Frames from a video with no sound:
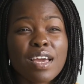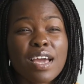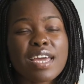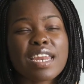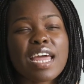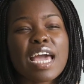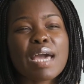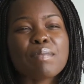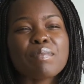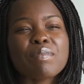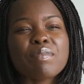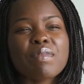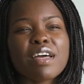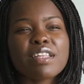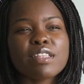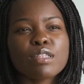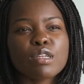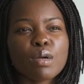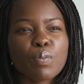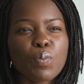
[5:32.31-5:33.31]
And I'm
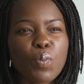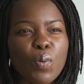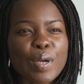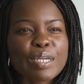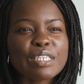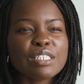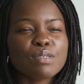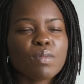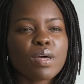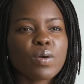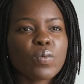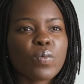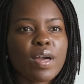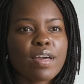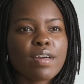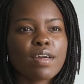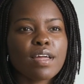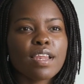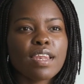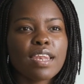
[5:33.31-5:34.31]
at a point in my
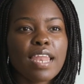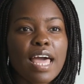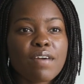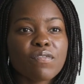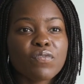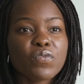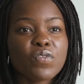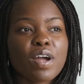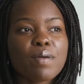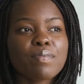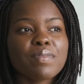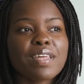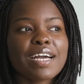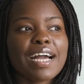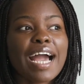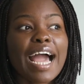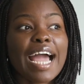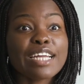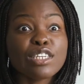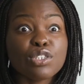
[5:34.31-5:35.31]
life where I'm
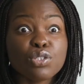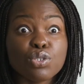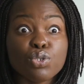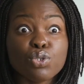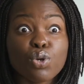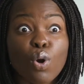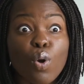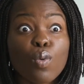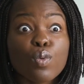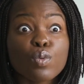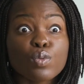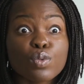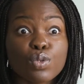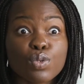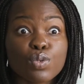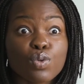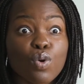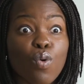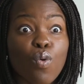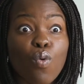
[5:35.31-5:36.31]
like, I don't
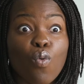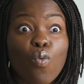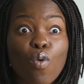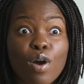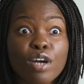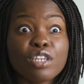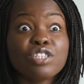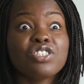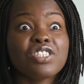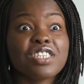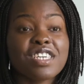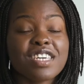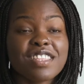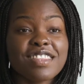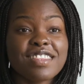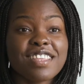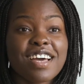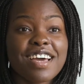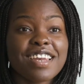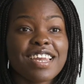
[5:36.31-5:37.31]
want to
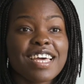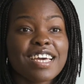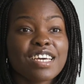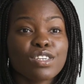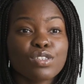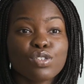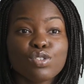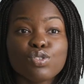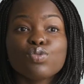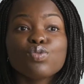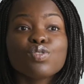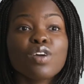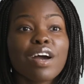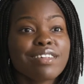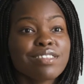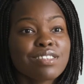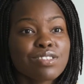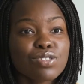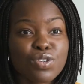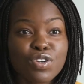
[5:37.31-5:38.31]
eat that. Like, do
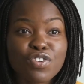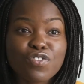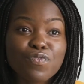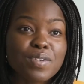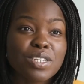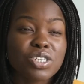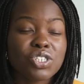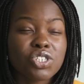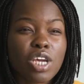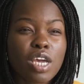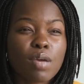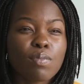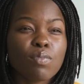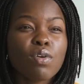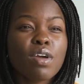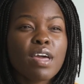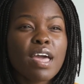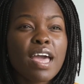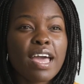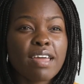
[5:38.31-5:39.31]
not serve me shame
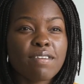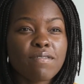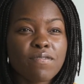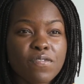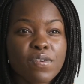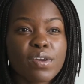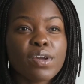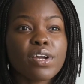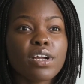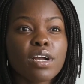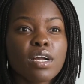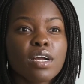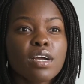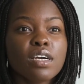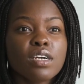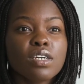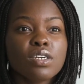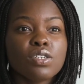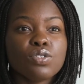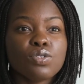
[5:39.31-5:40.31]
and fear.
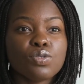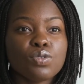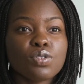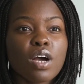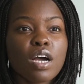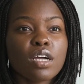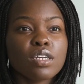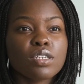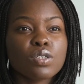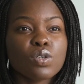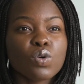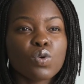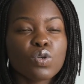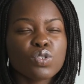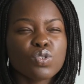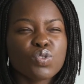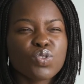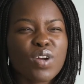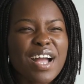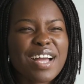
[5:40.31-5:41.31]
Do not
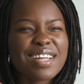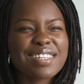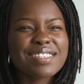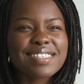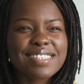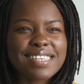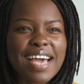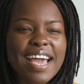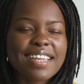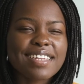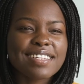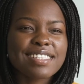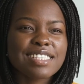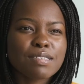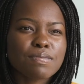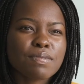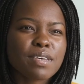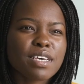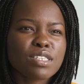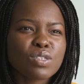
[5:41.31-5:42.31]
try and
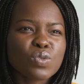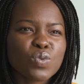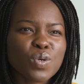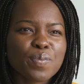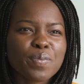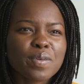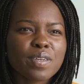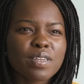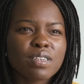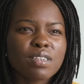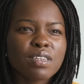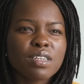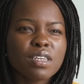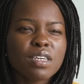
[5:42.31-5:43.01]
silence me as a woman.